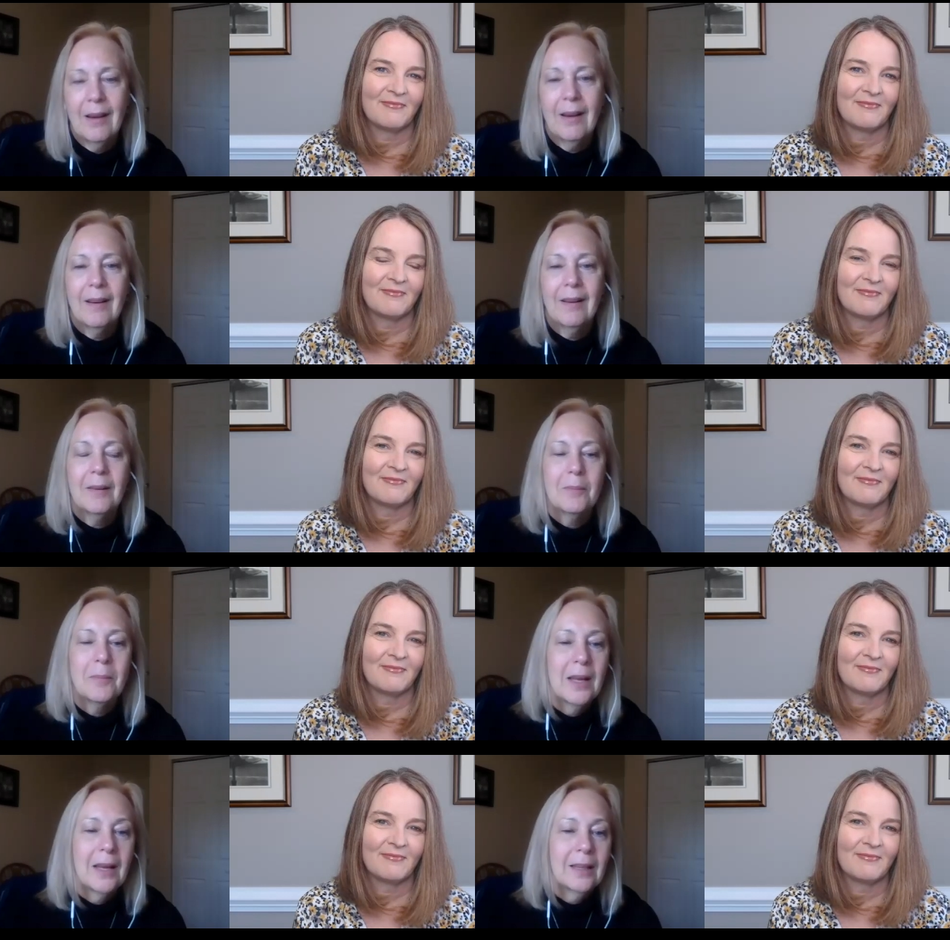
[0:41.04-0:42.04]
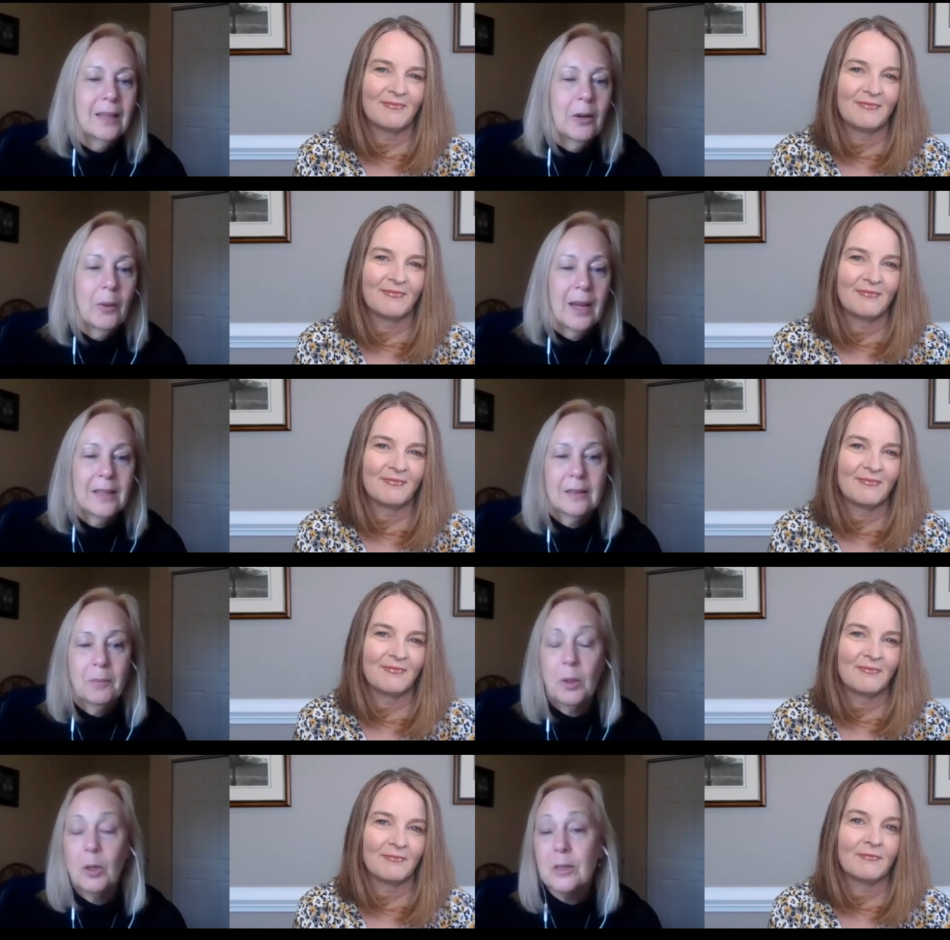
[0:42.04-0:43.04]
Speaker 1: um, you know, as
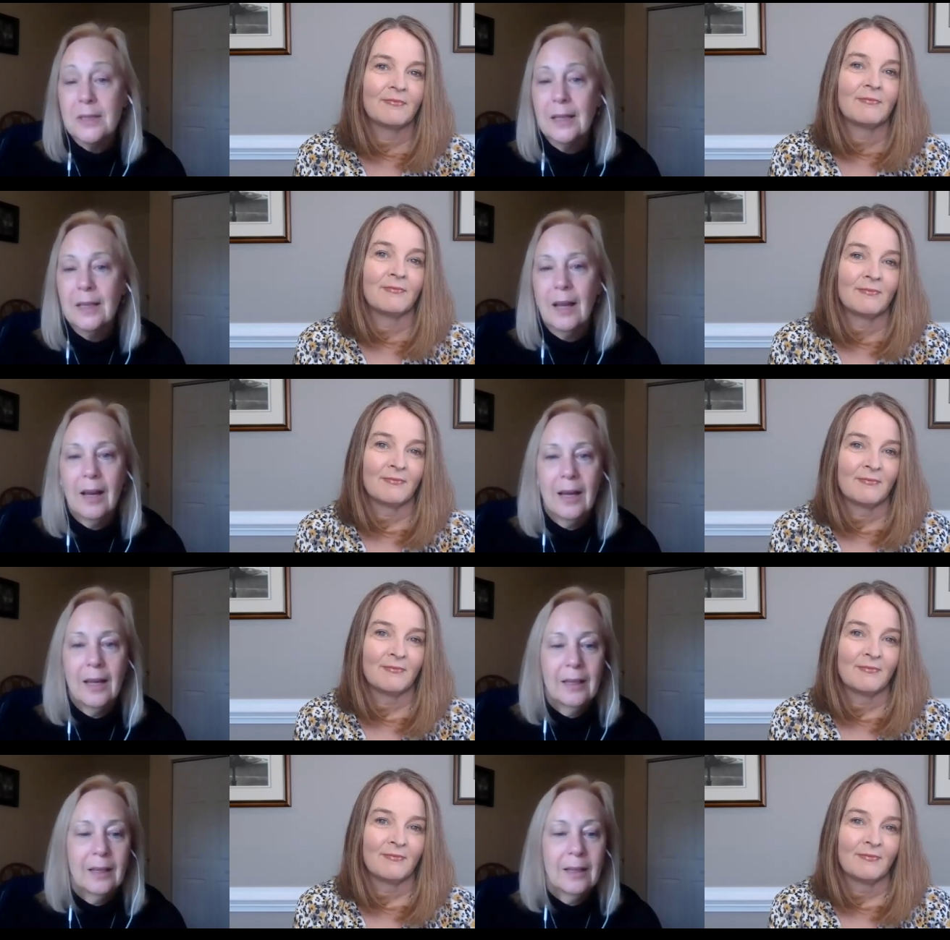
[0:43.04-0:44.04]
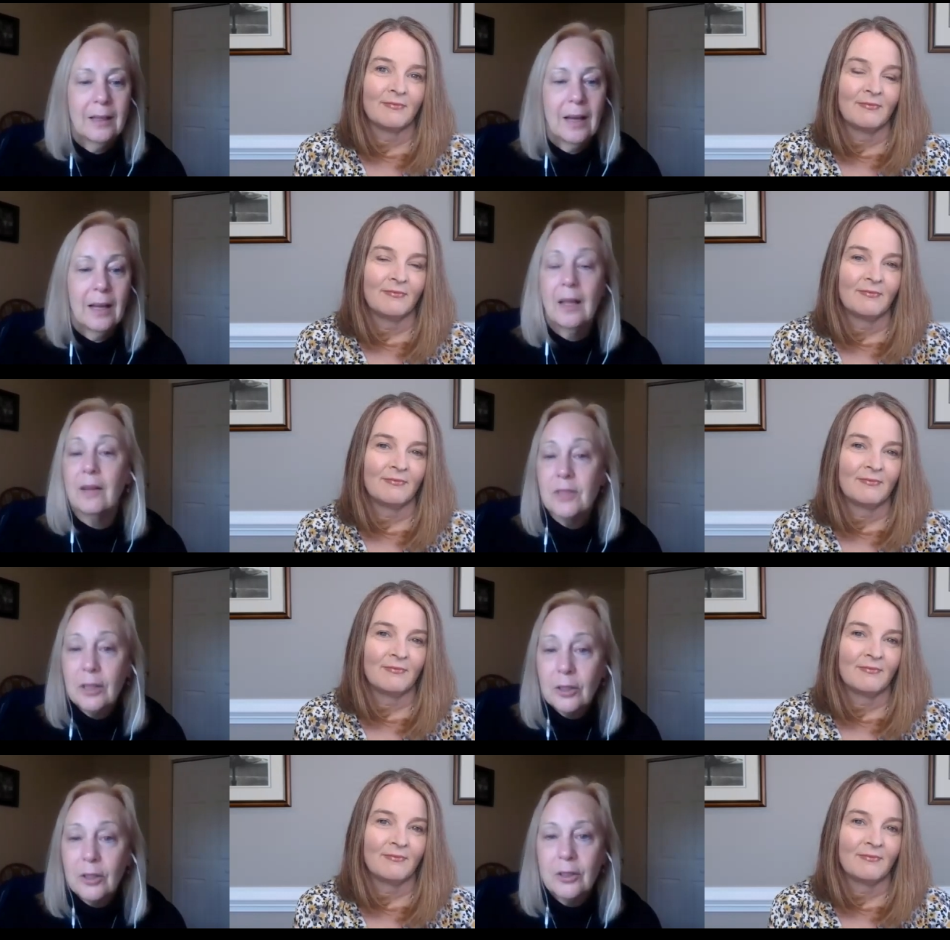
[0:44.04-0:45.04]
a person, I uh, I love to
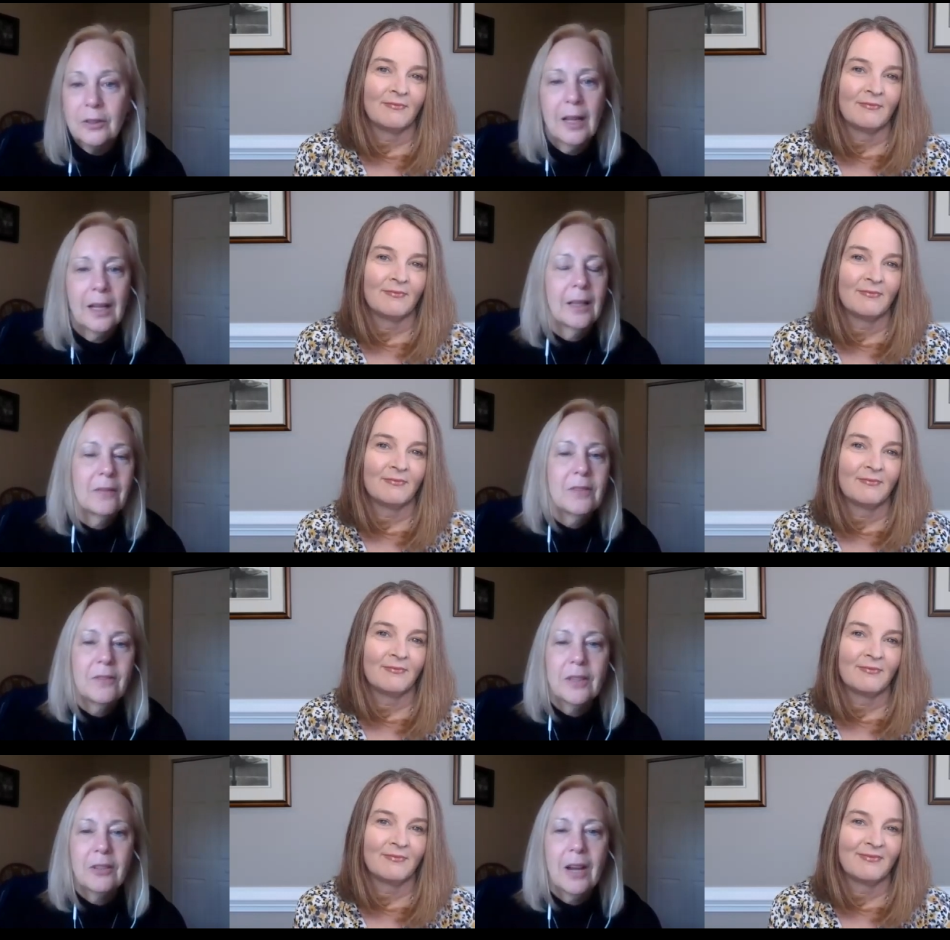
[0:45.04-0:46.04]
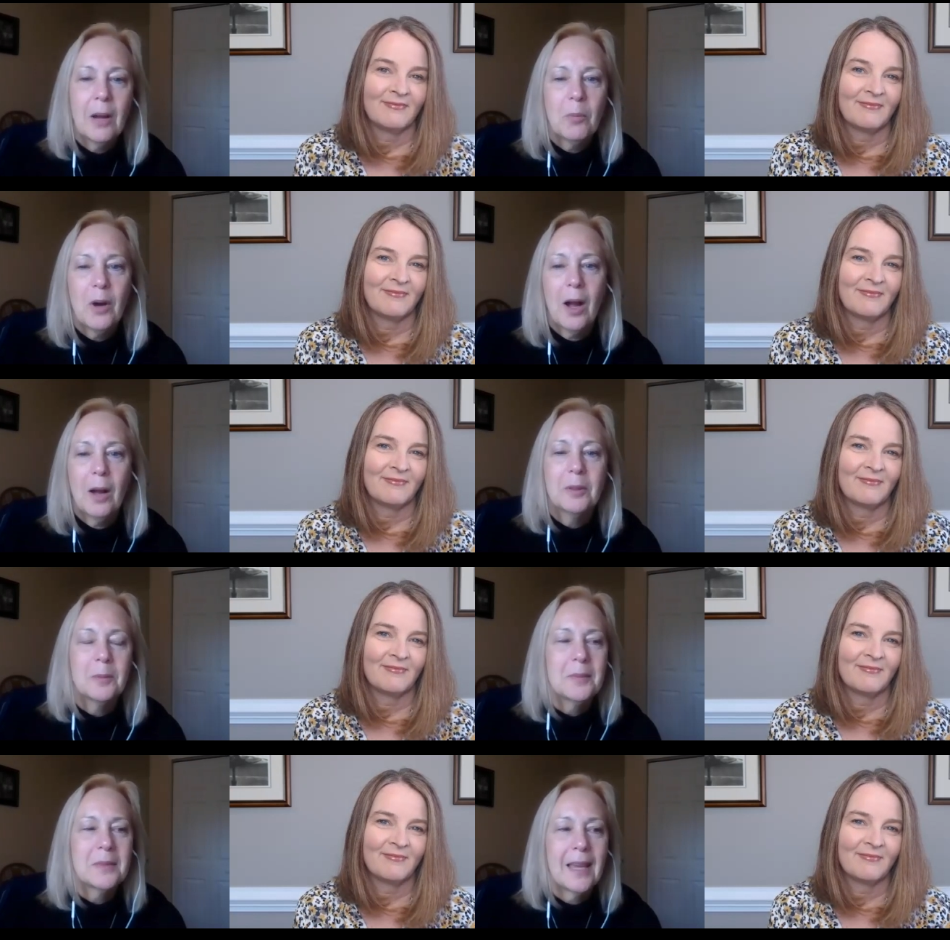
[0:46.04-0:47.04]
learn. I love to figure out
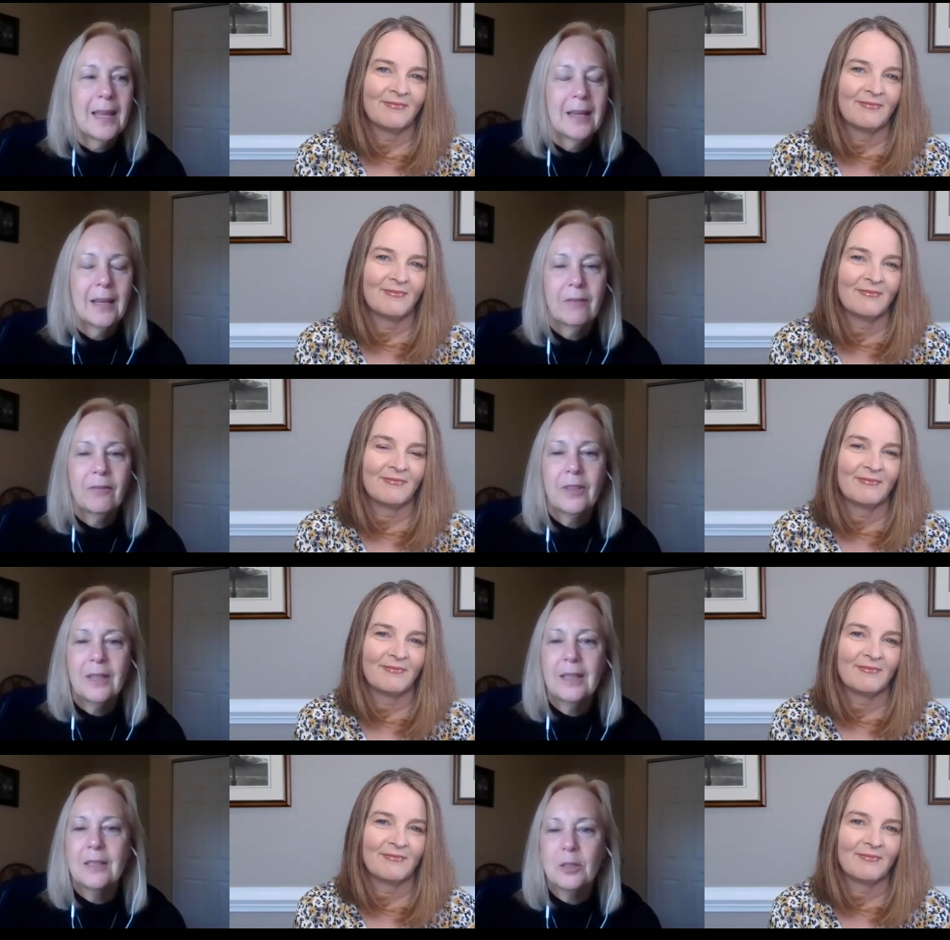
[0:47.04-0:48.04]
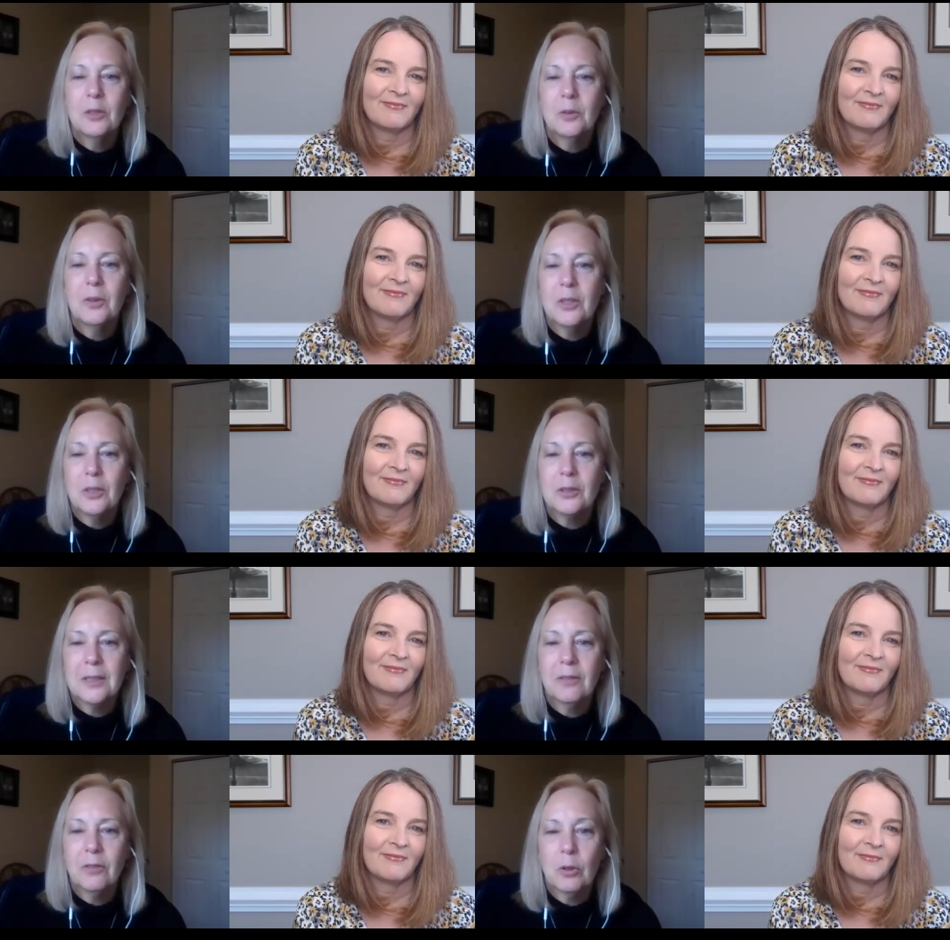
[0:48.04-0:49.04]
problems, and it fit into the
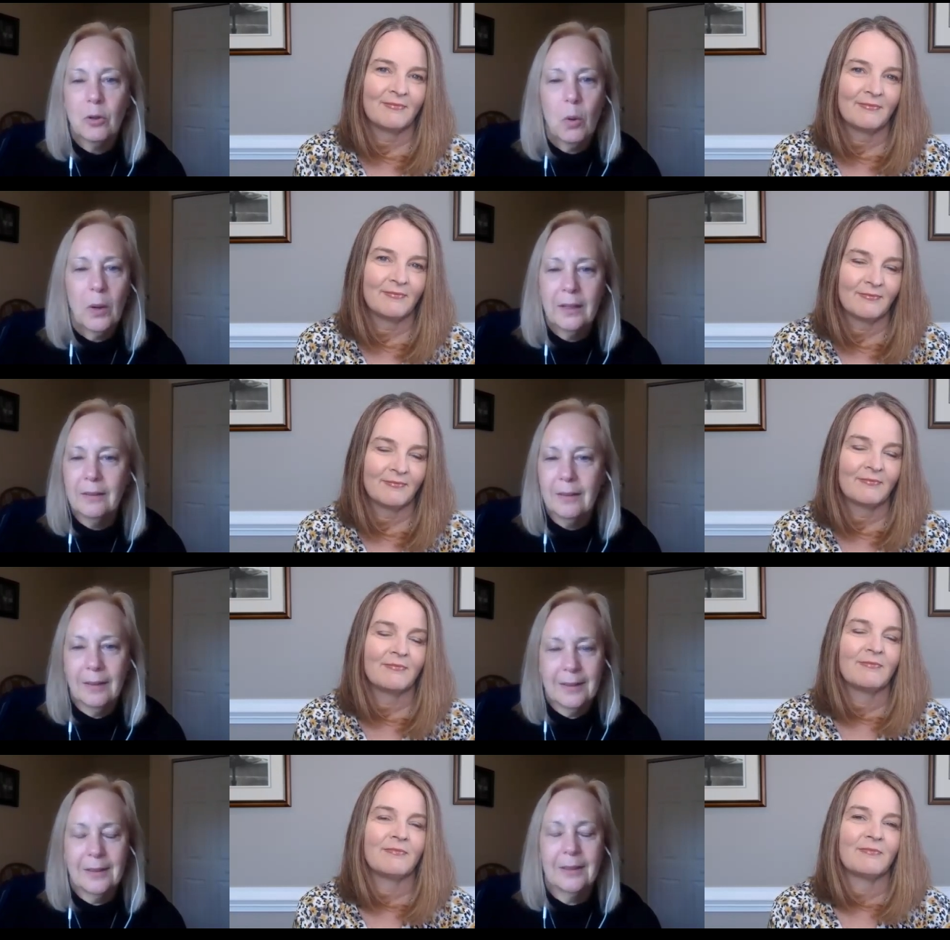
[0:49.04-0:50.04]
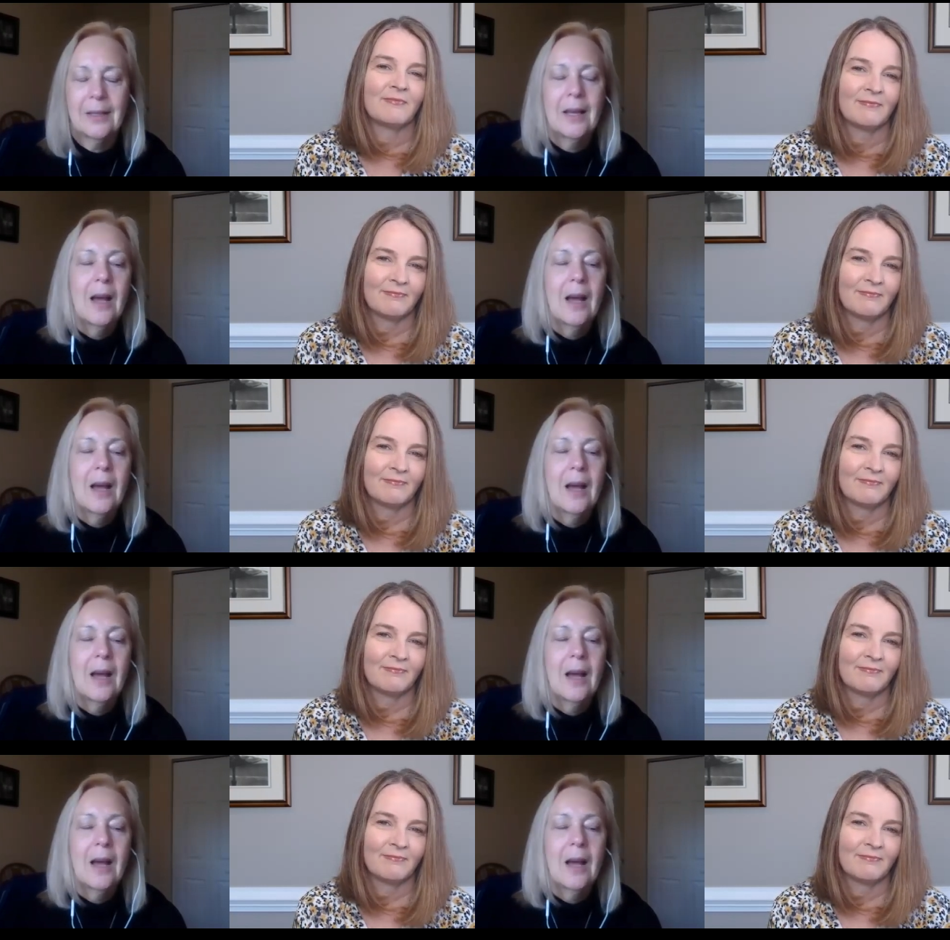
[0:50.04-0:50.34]
nursing role quite nicely.